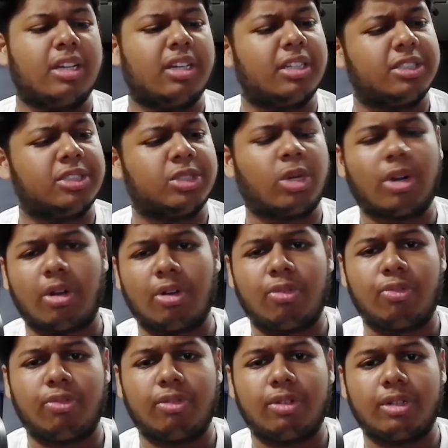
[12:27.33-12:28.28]
sort of
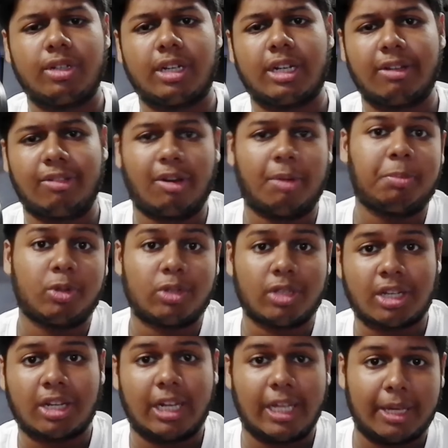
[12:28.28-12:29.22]
live up to the
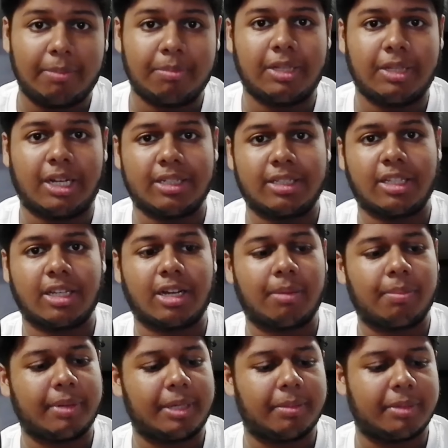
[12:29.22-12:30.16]
claim that the
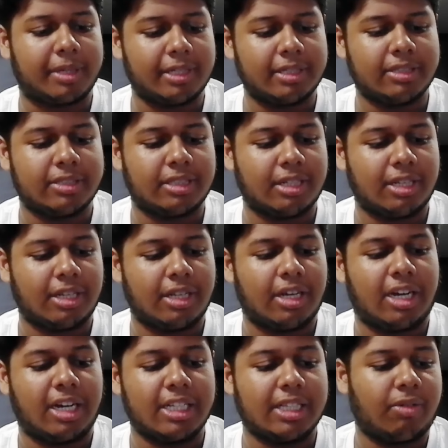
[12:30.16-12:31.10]
company makes.
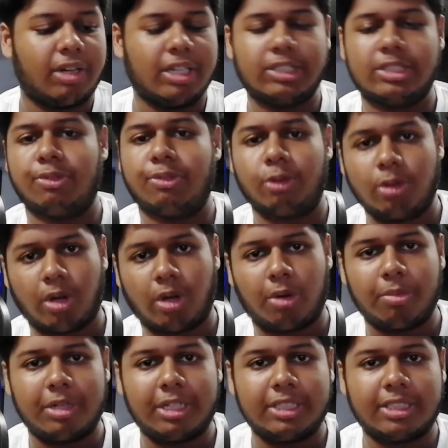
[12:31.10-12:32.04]
Otherwise, if you
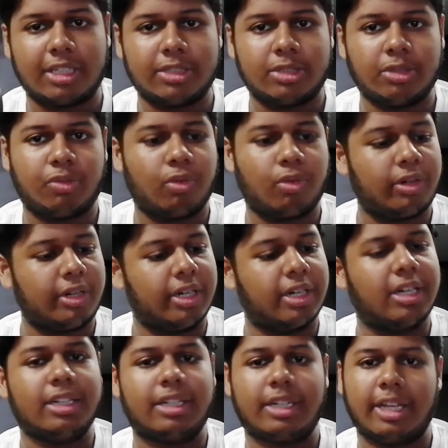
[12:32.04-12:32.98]
normally charge your phone,
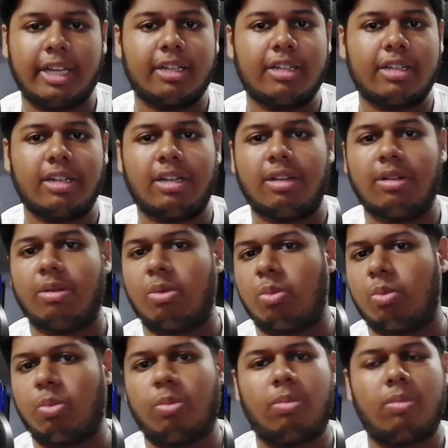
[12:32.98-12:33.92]
it'll take
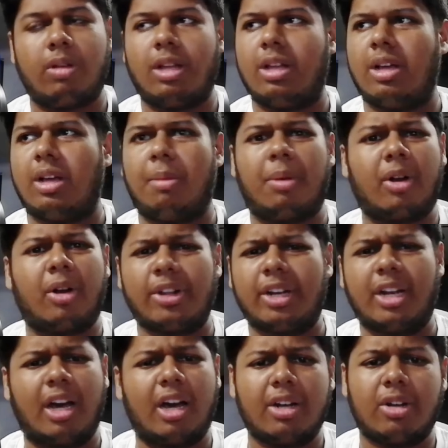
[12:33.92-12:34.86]
about an
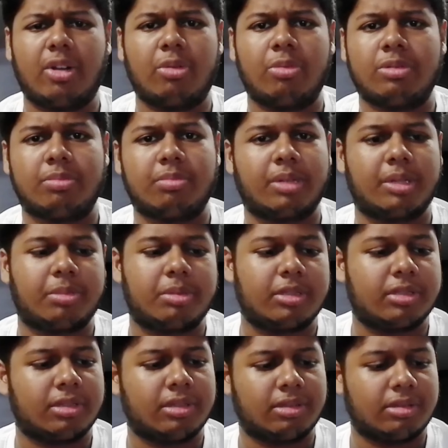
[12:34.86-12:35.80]
hour or maybe
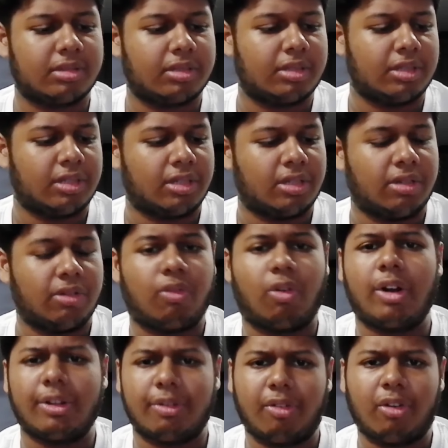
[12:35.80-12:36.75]

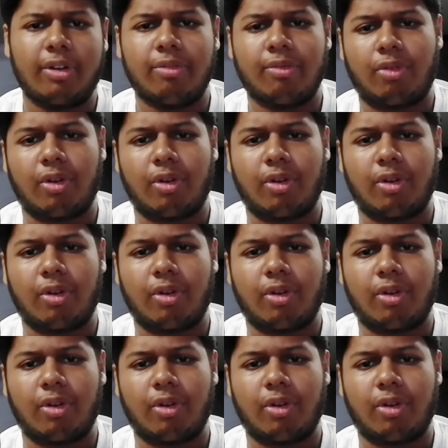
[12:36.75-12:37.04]
45